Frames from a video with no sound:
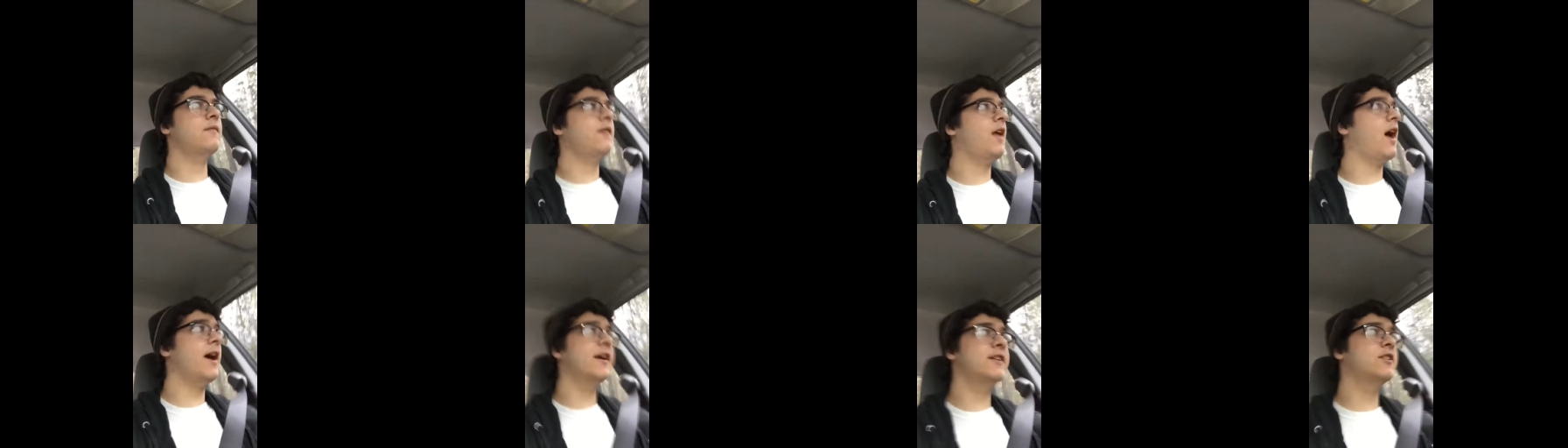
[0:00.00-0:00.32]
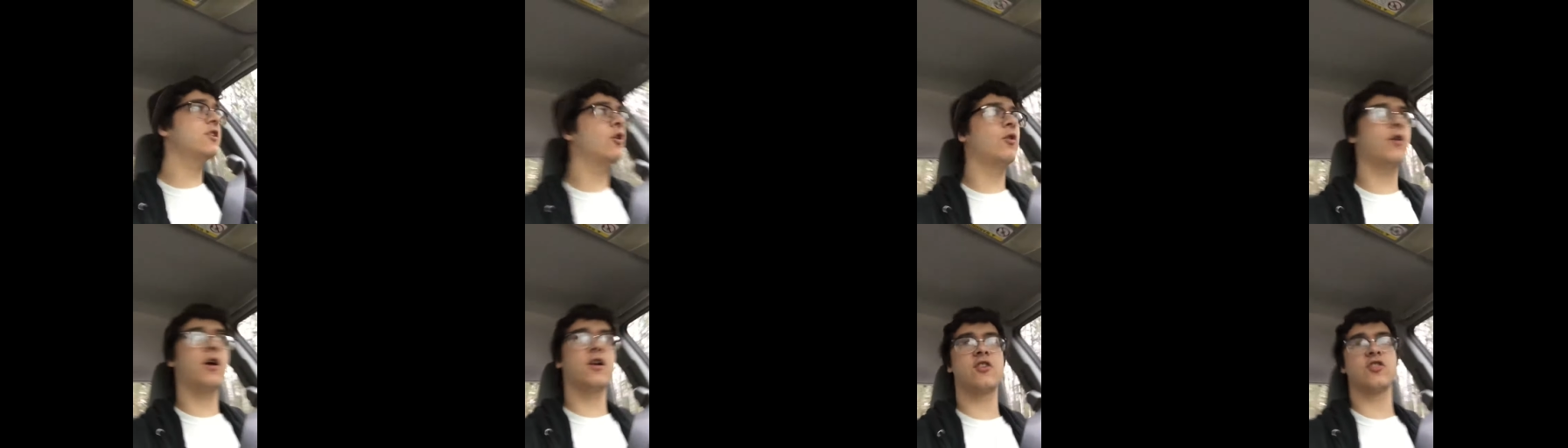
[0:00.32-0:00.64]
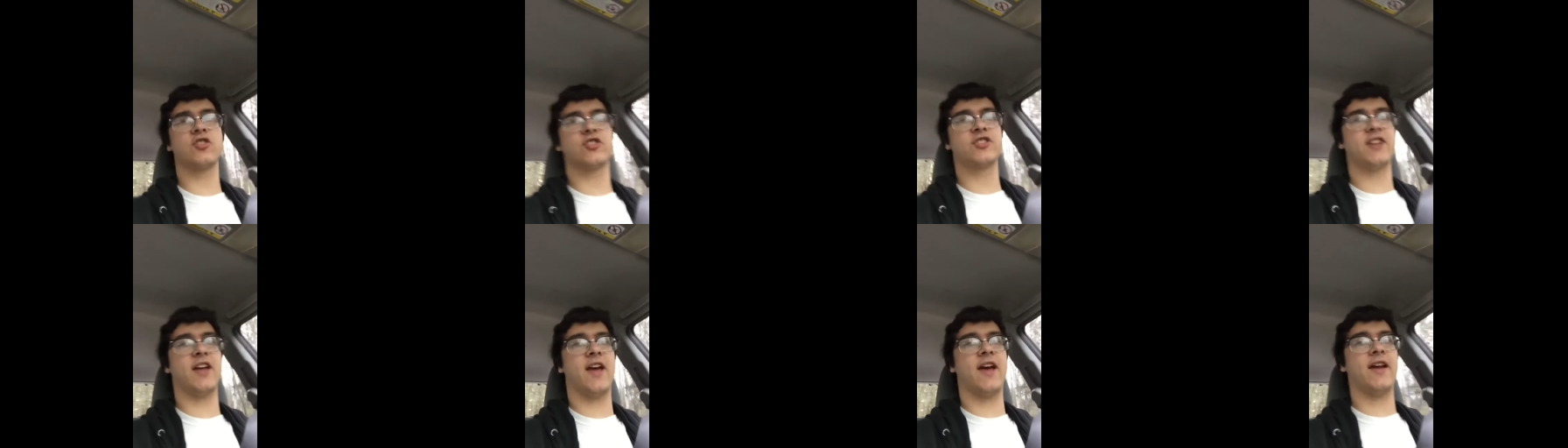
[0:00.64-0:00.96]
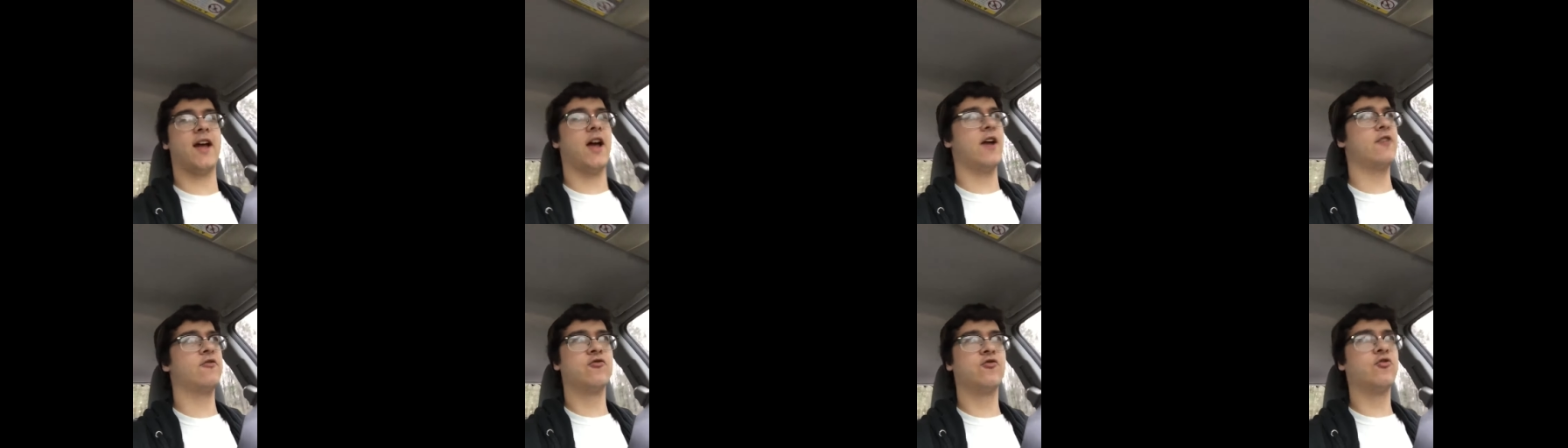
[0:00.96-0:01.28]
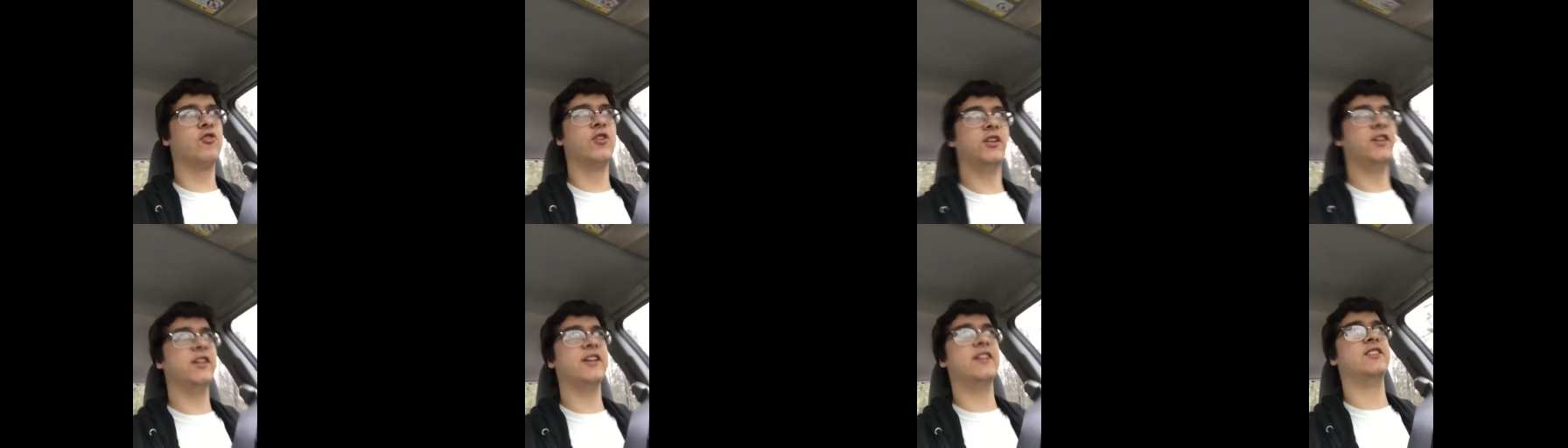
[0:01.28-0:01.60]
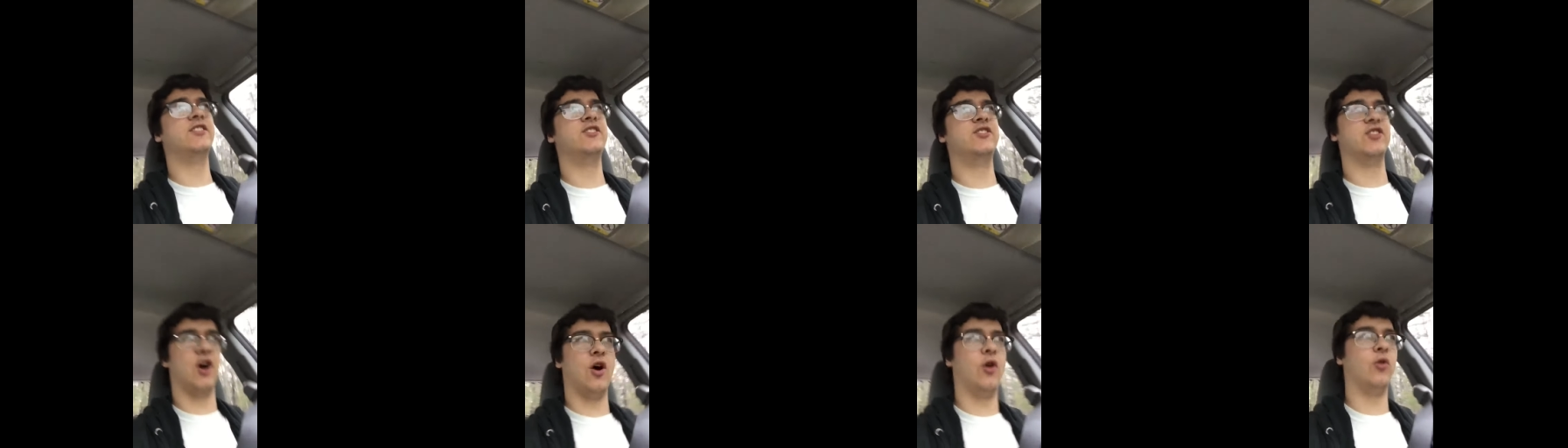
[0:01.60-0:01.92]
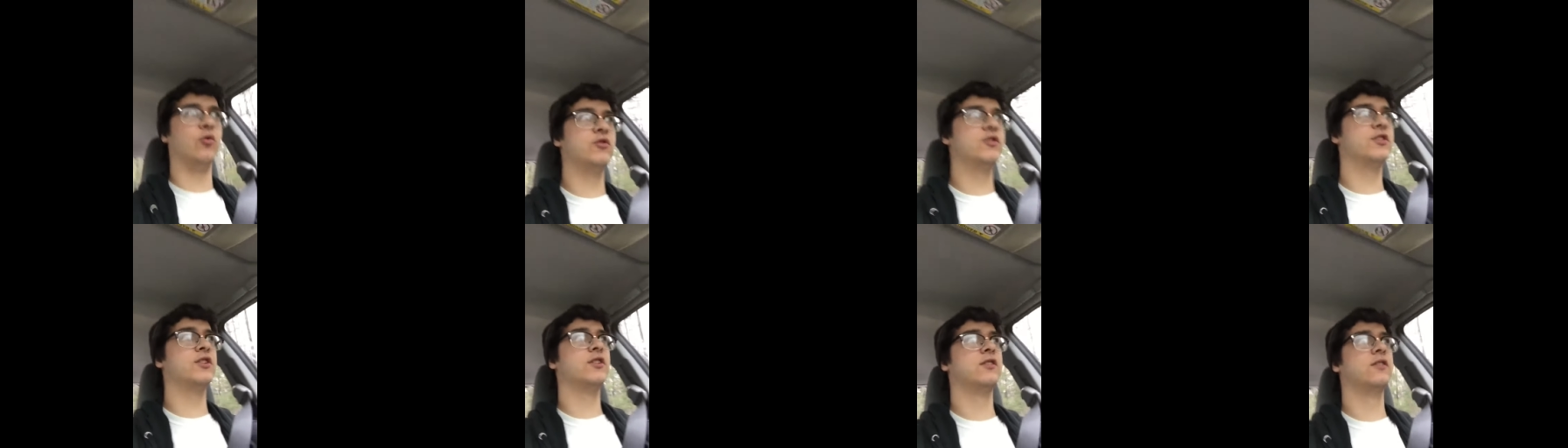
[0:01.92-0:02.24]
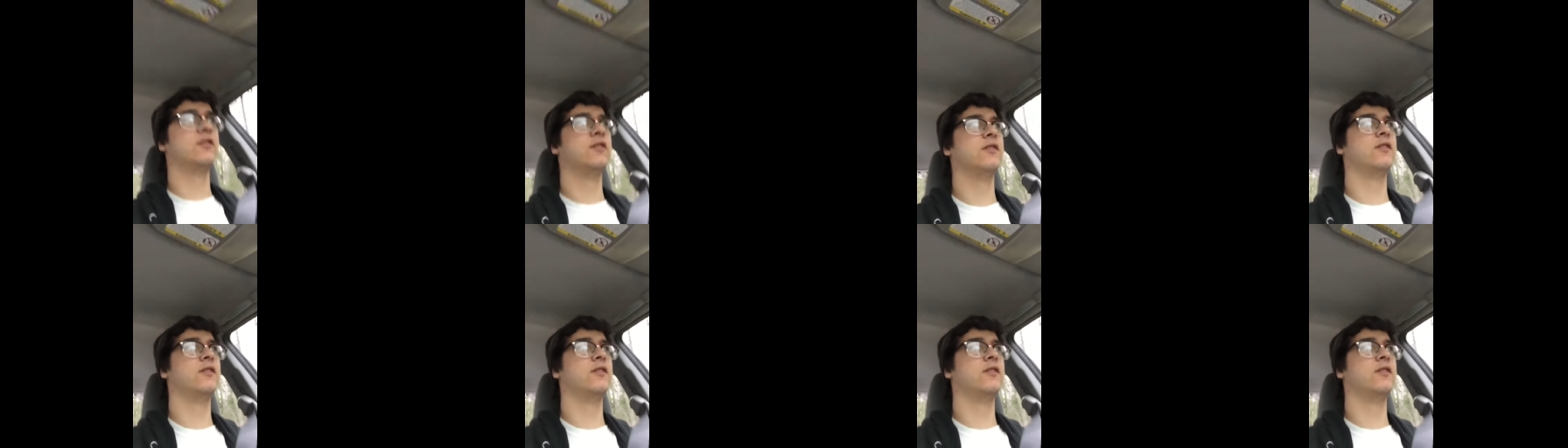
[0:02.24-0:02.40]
I don't understand. I really don't